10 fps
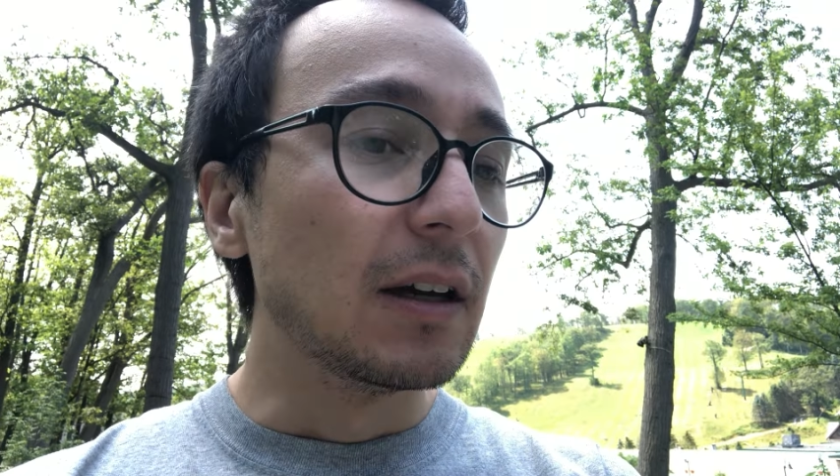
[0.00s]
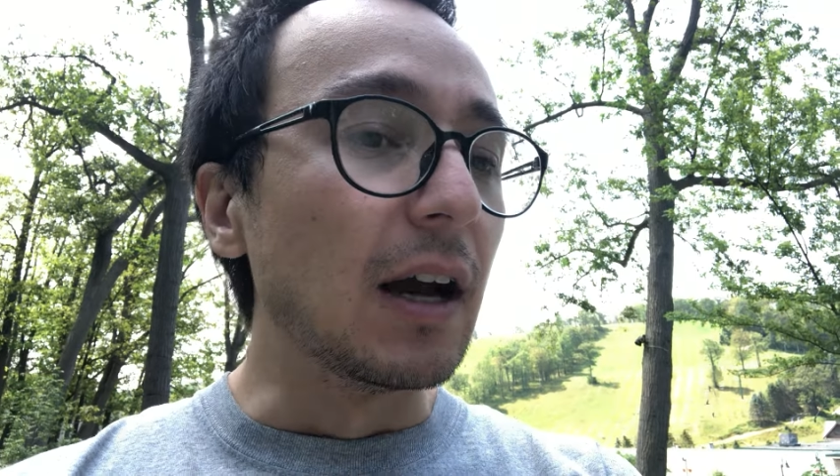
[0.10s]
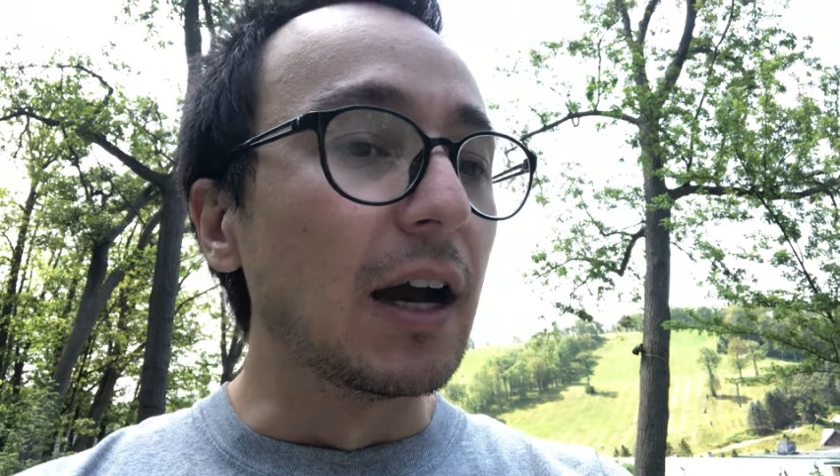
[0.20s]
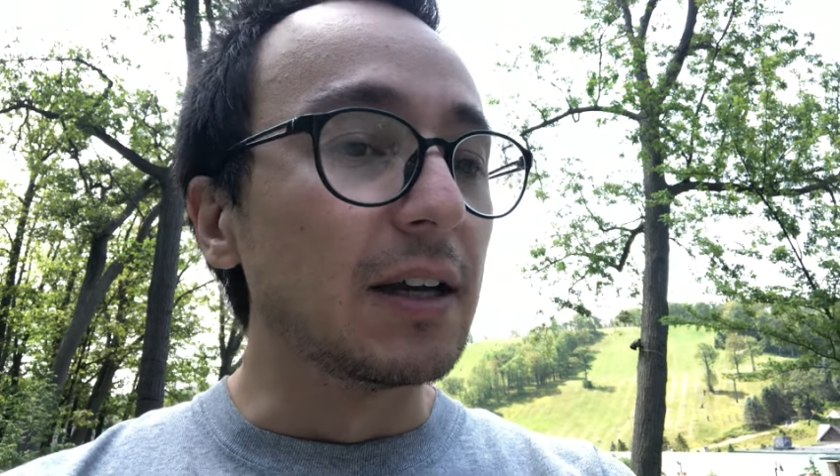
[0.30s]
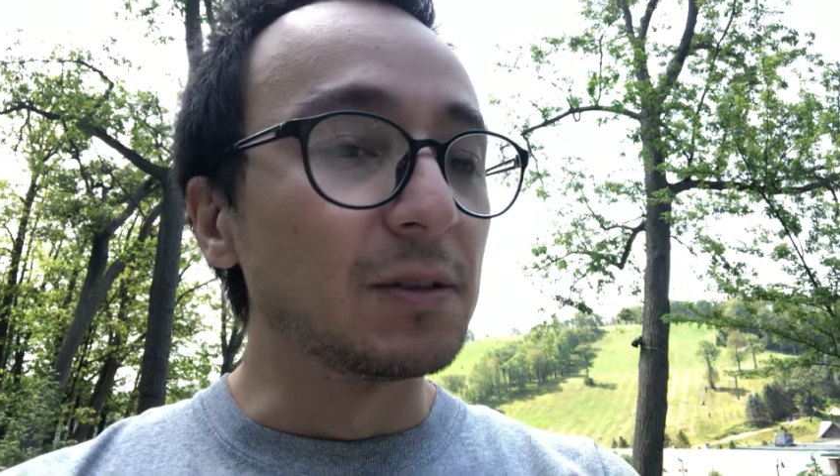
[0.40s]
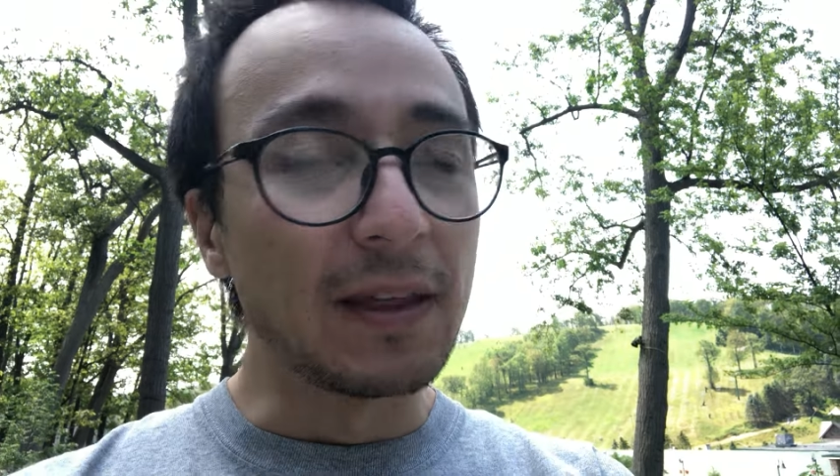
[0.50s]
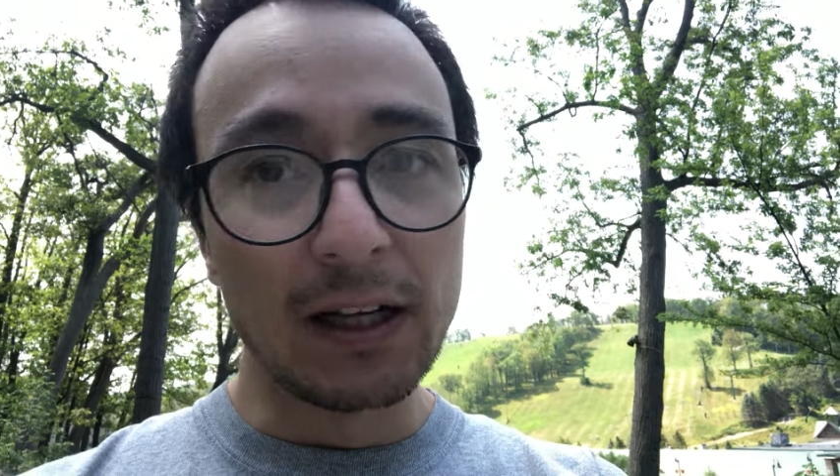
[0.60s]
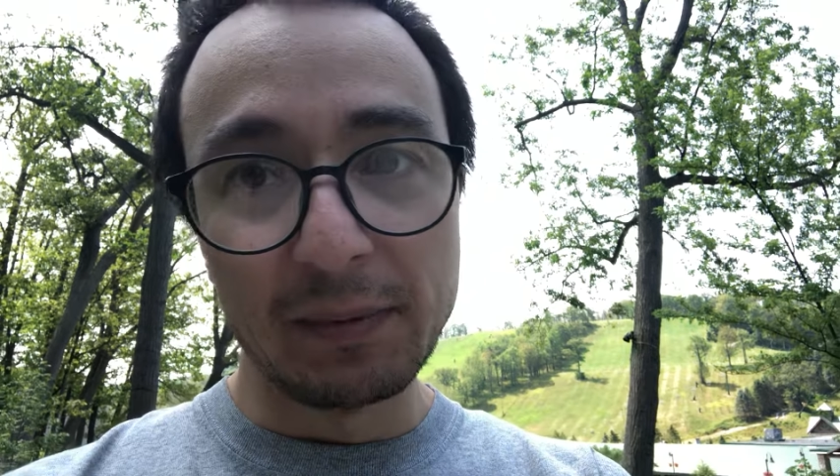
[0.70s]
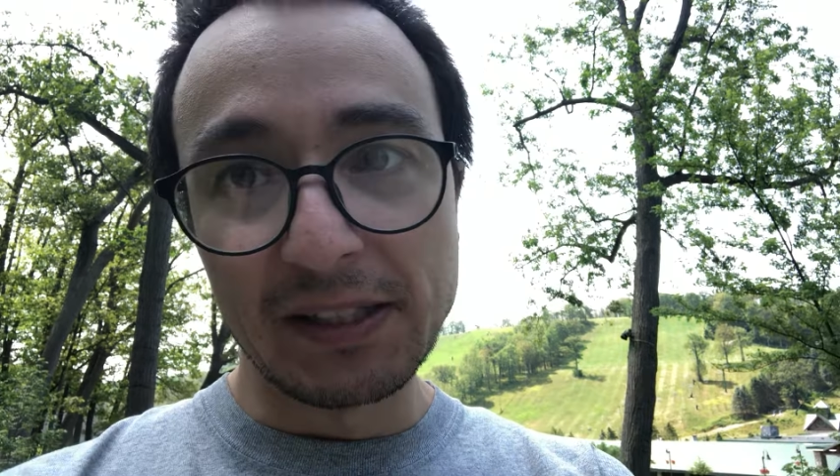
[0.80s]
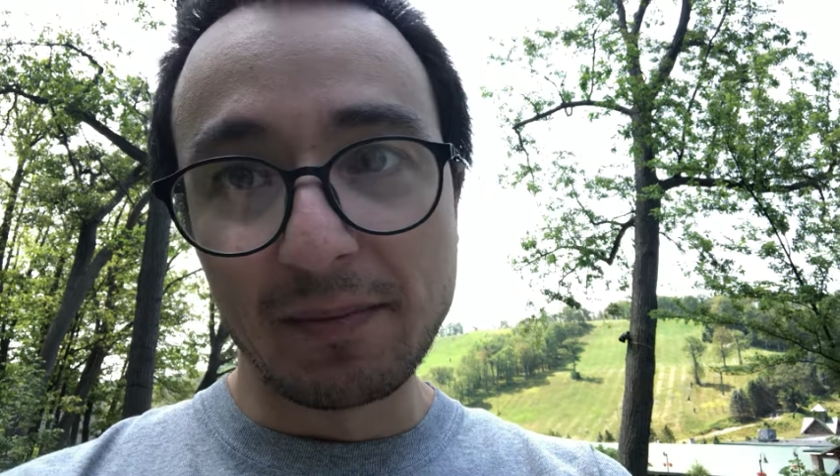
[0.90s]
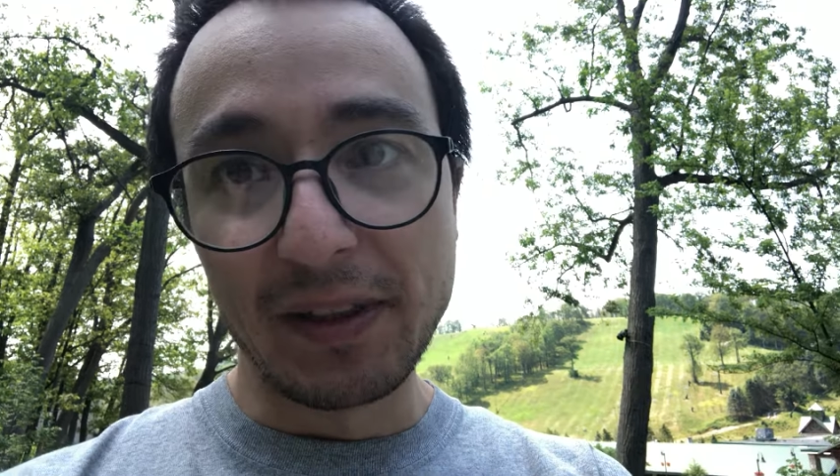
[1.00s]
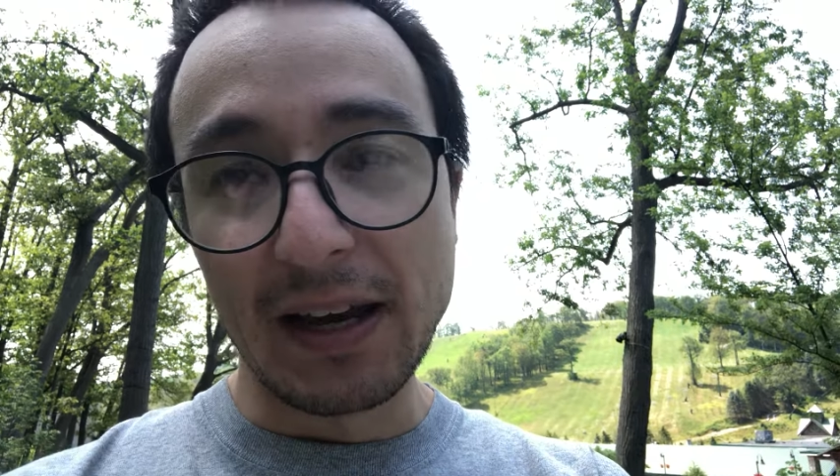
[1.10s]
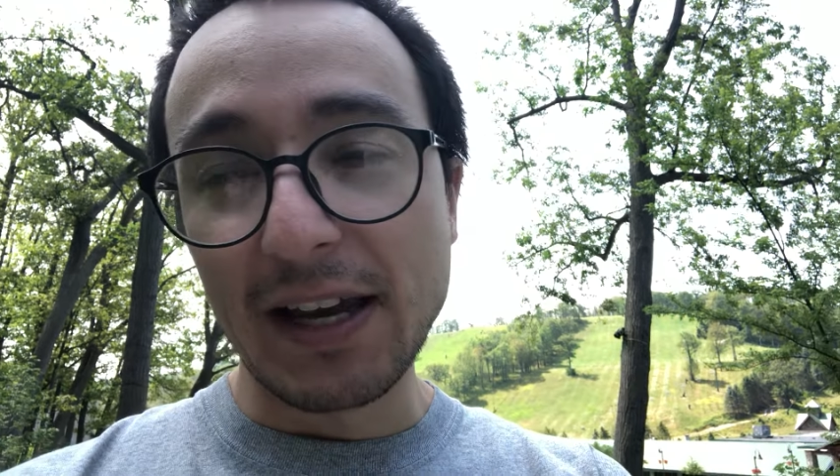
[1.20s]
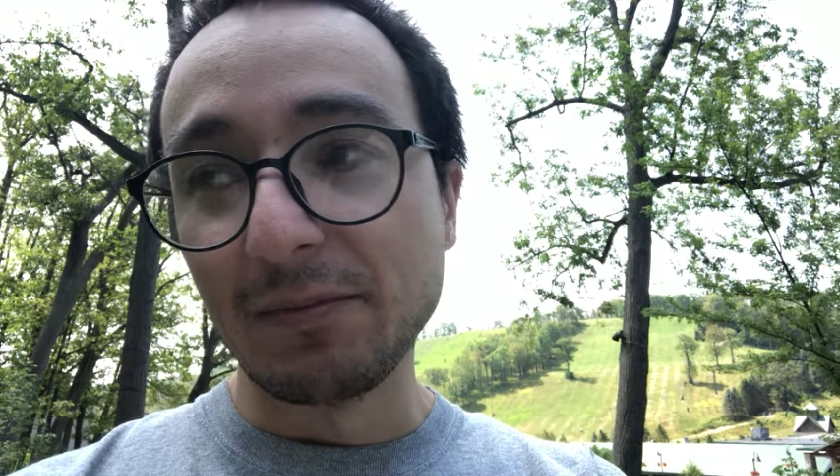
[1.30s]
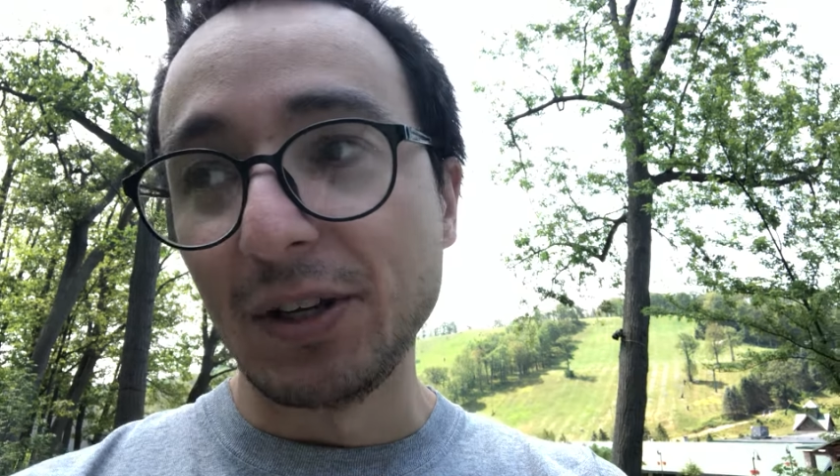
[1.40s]
Uh, so that'll be something
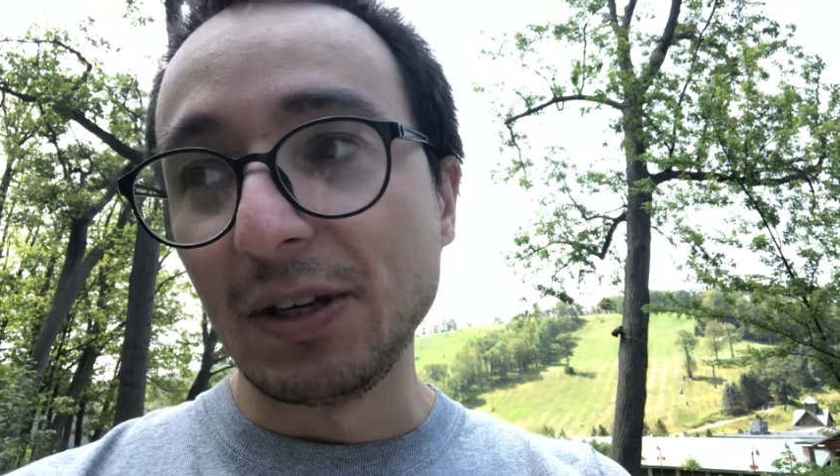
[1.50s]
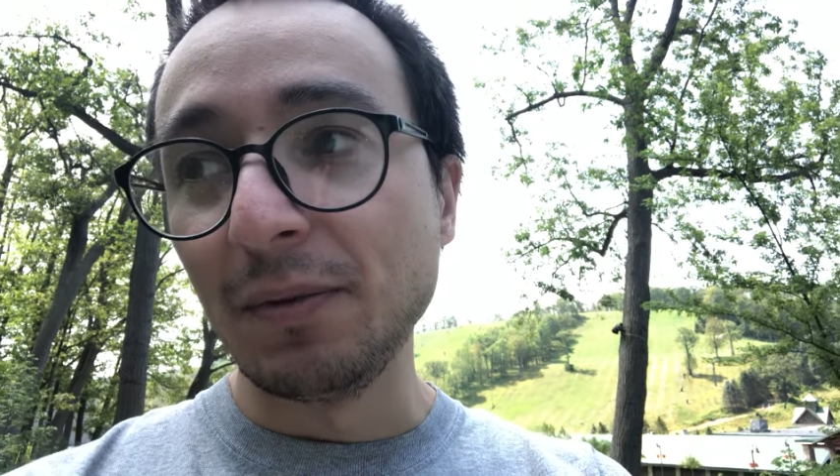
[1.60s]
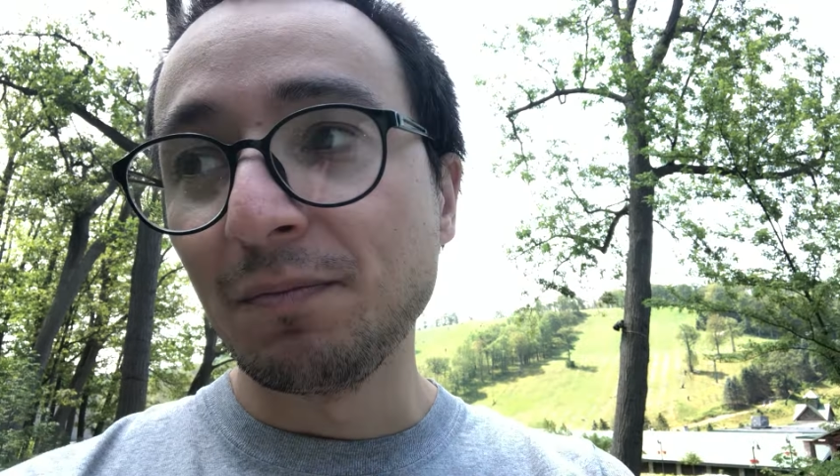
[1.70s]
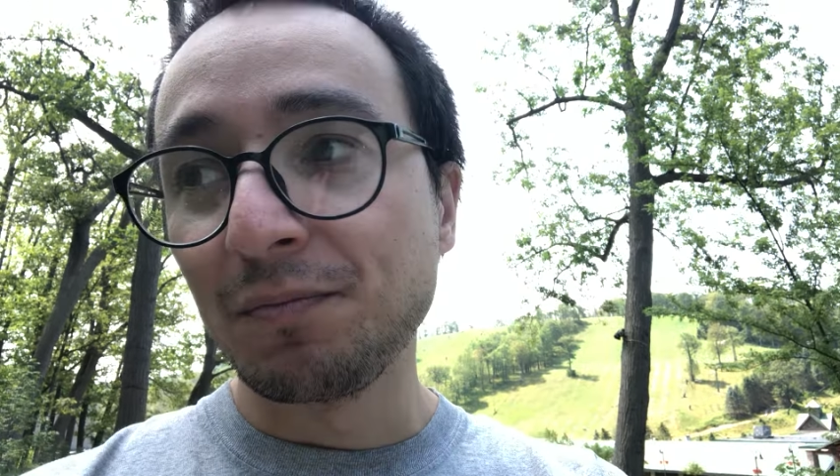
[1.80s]
I can be